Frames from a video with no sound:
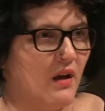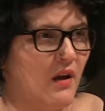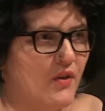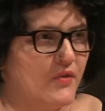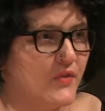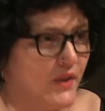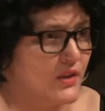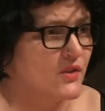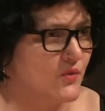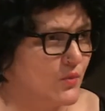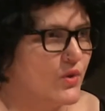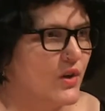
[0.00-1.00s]
field
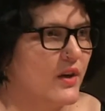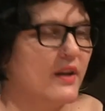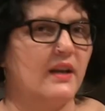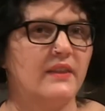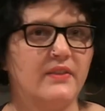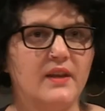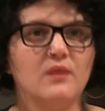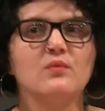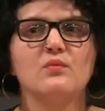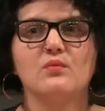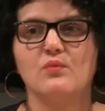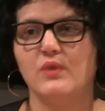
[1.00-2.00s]
of work, and
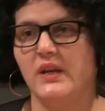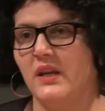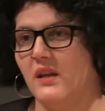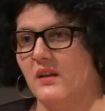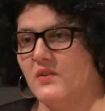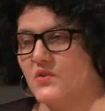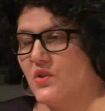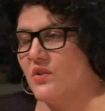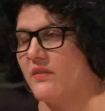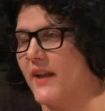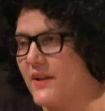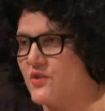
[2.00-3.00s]
then we sort
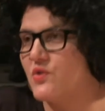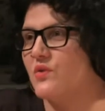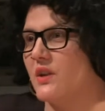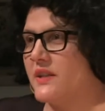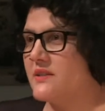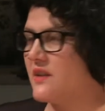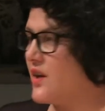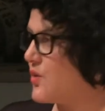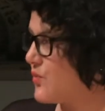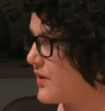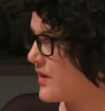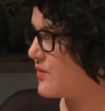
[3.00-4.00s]
of naturally started
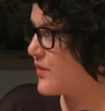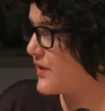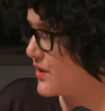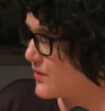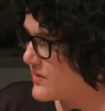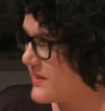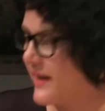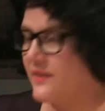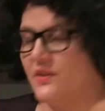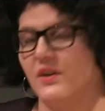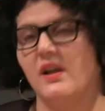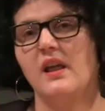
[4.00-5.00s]
working with the youth
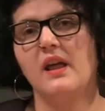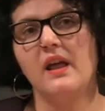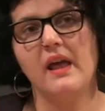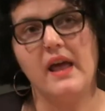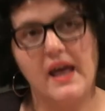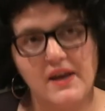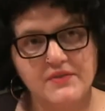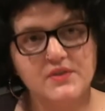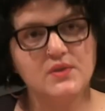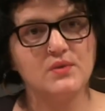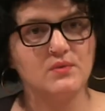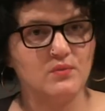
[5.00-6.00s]
sector.
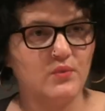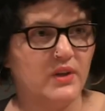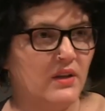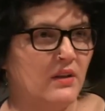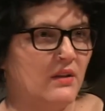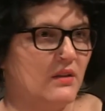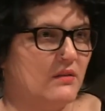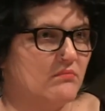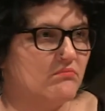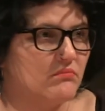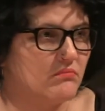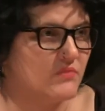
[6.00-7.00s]
After a
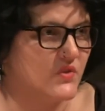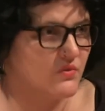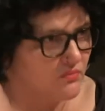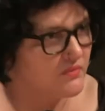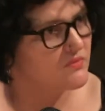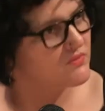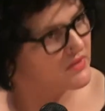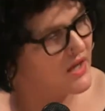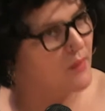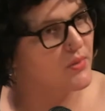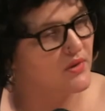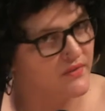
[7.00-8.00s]

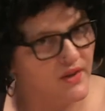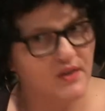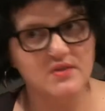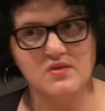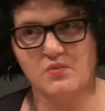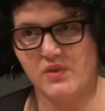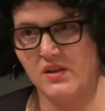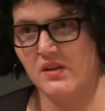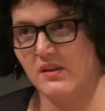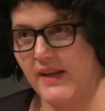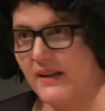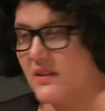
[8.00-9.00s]
couple of years
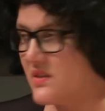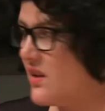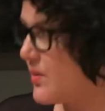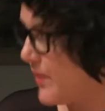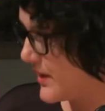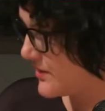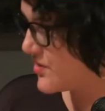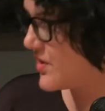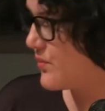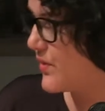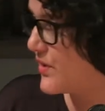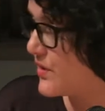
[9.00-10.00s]
we had a solid
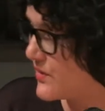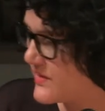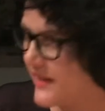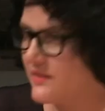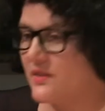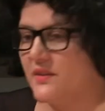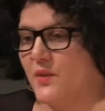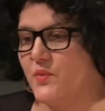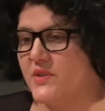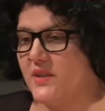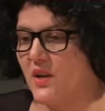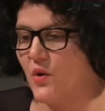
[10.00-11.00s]
partnership with the youth sector, then
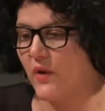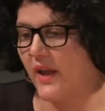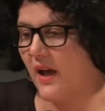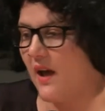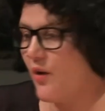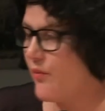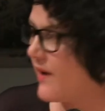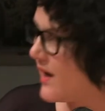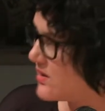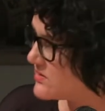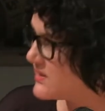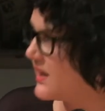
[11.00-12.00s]
we said, okay, how
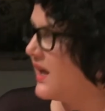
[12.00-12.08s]
about